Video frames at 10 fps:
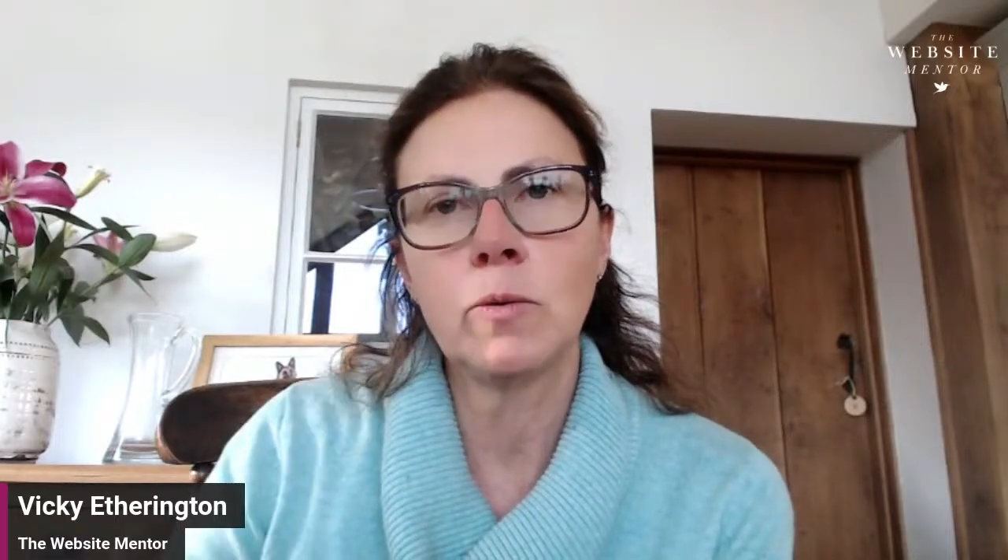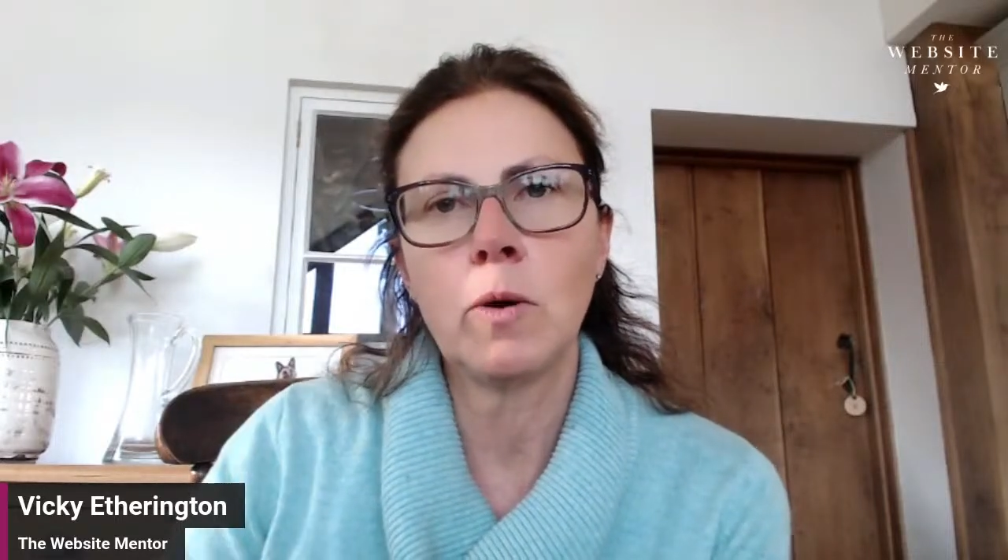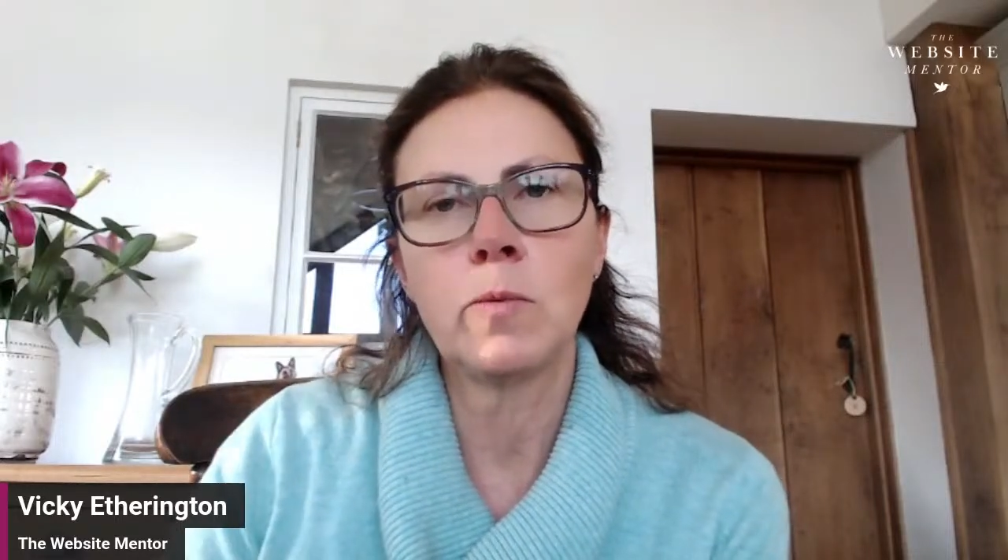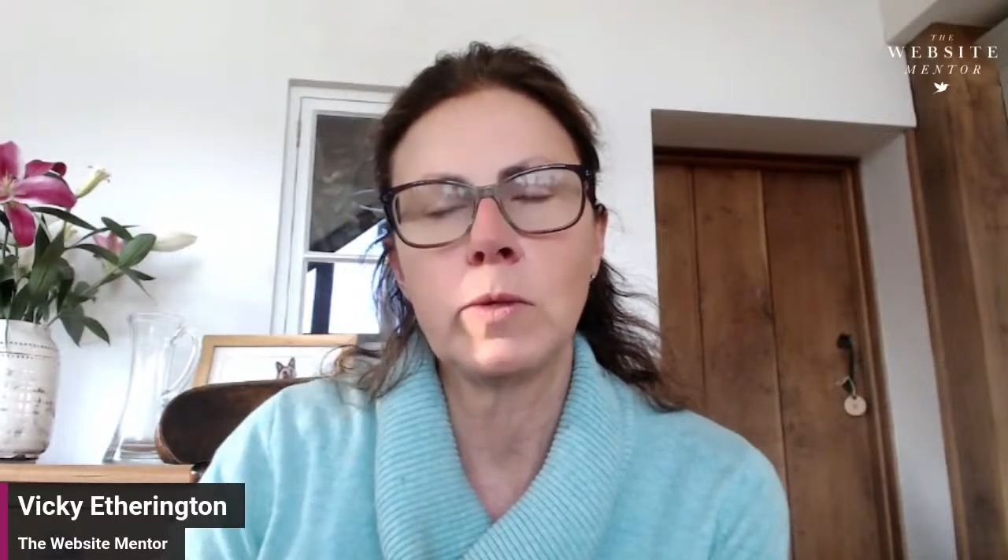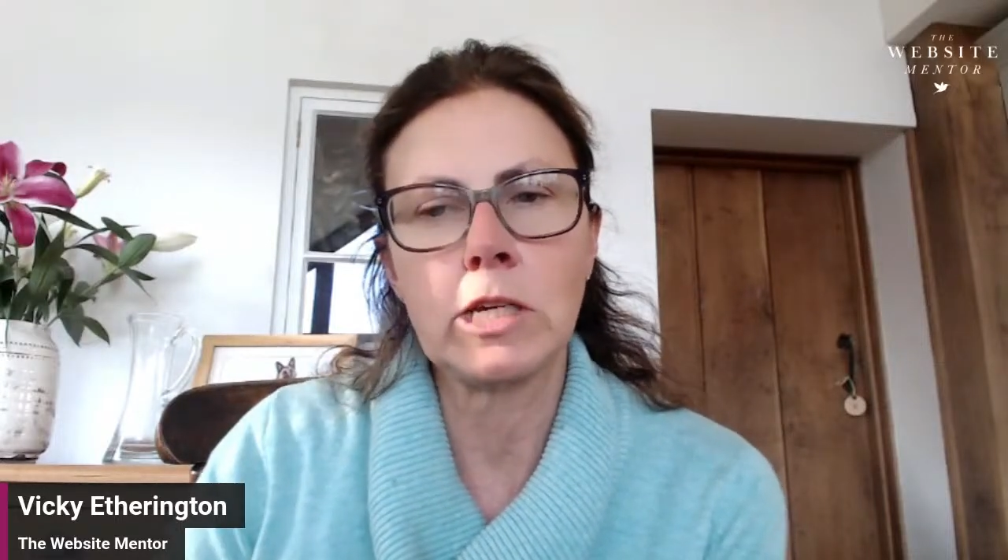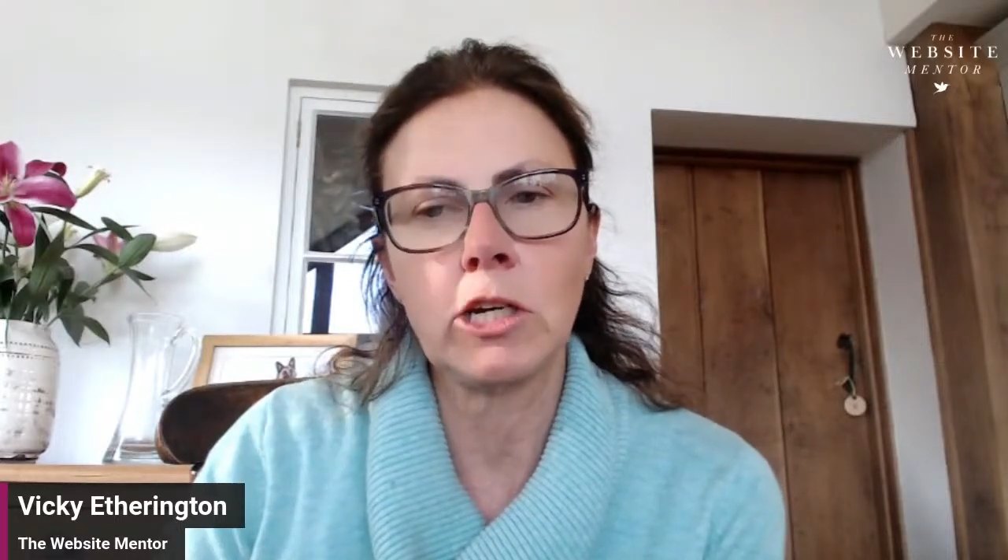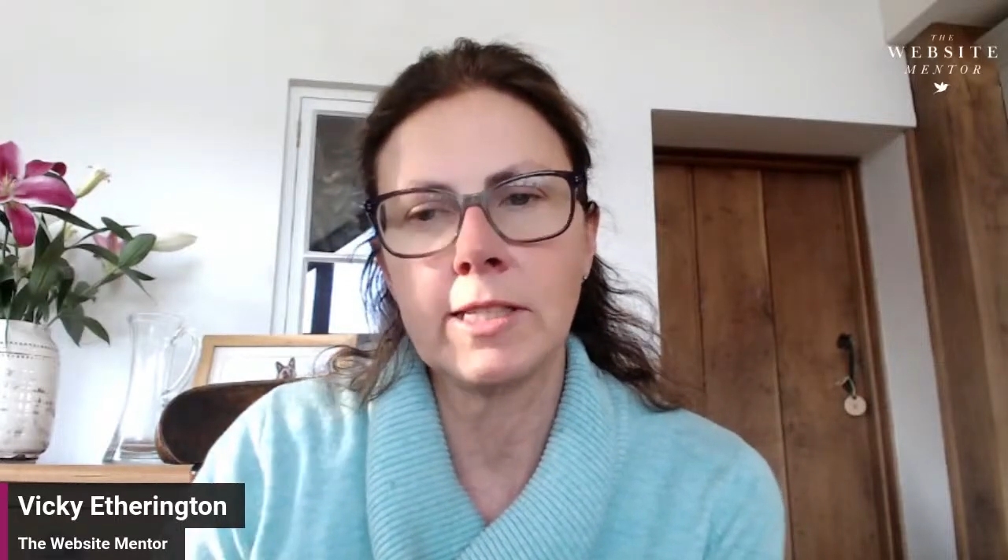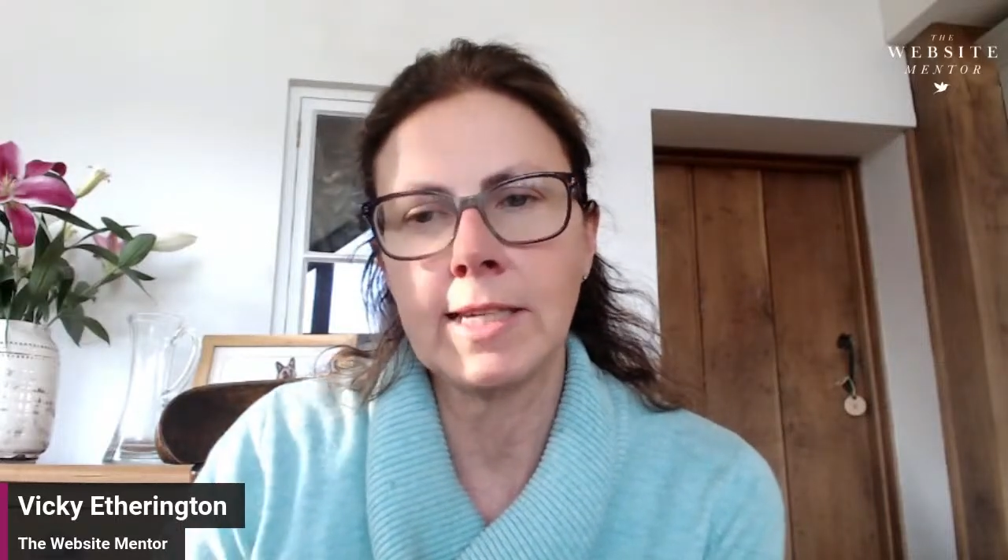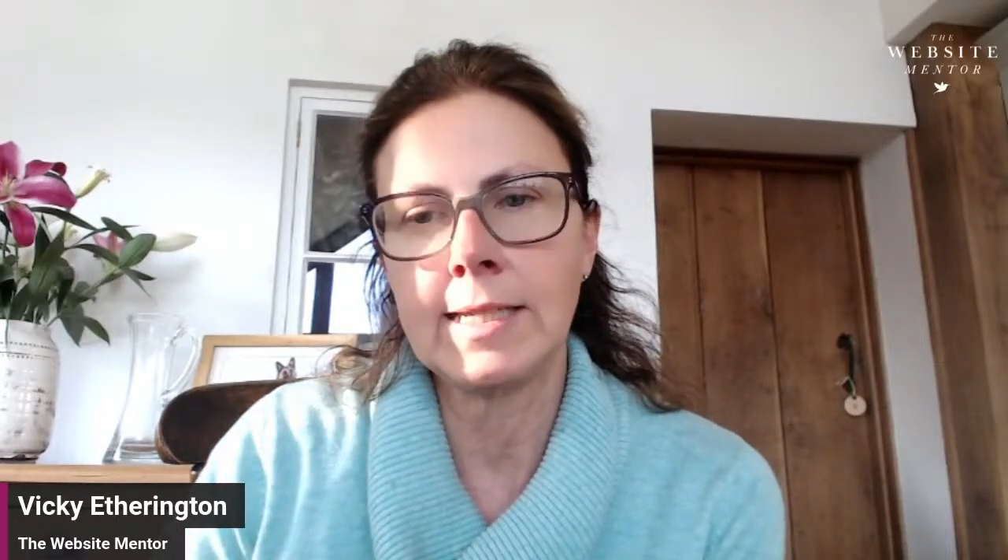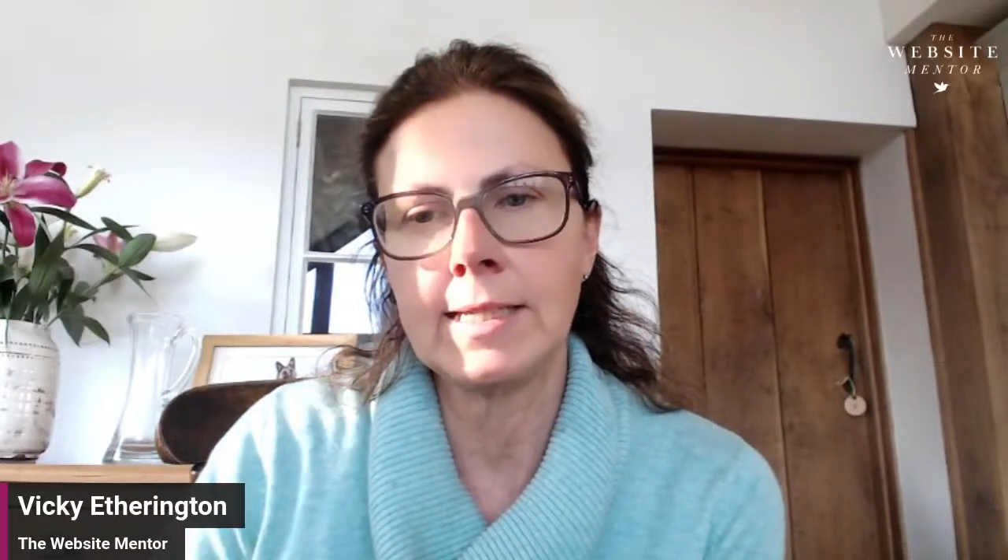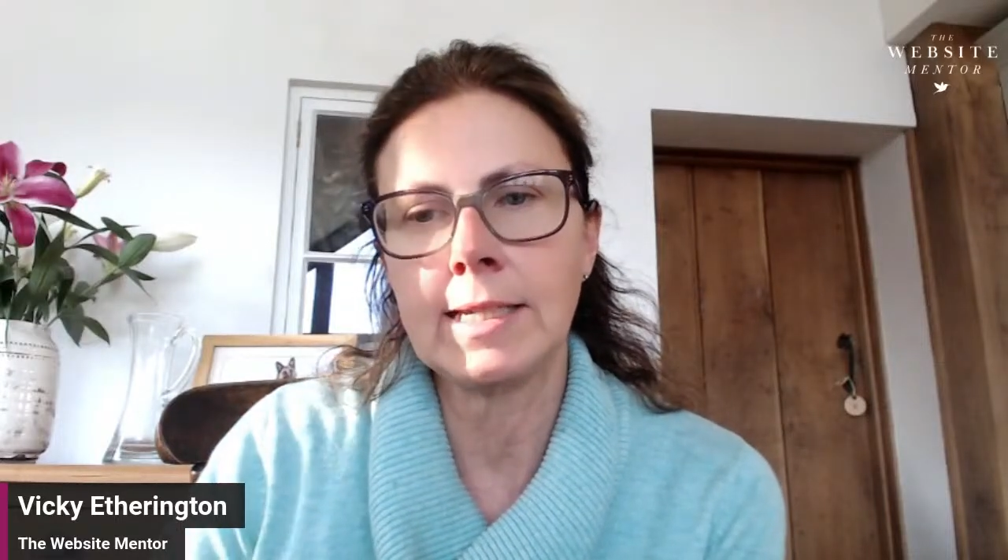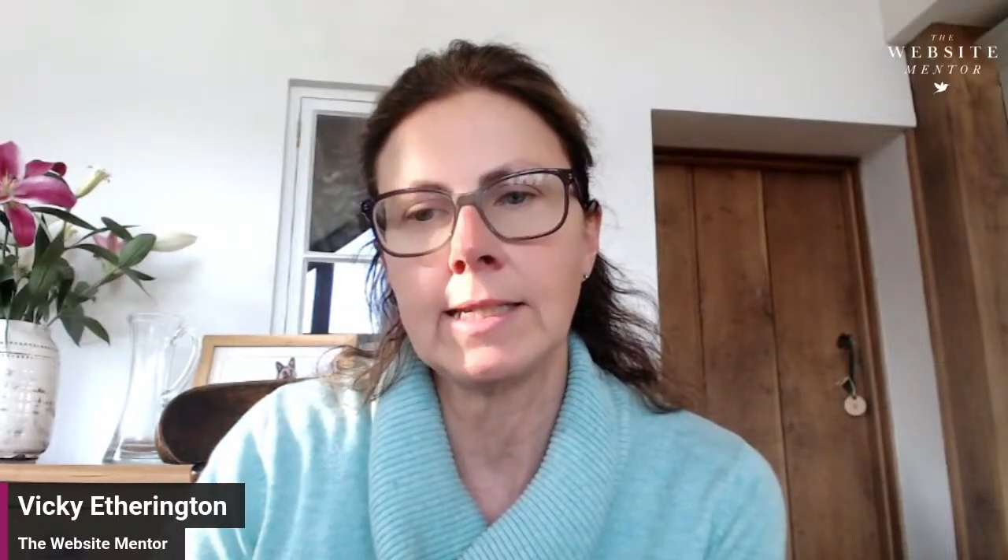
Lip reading: one was a content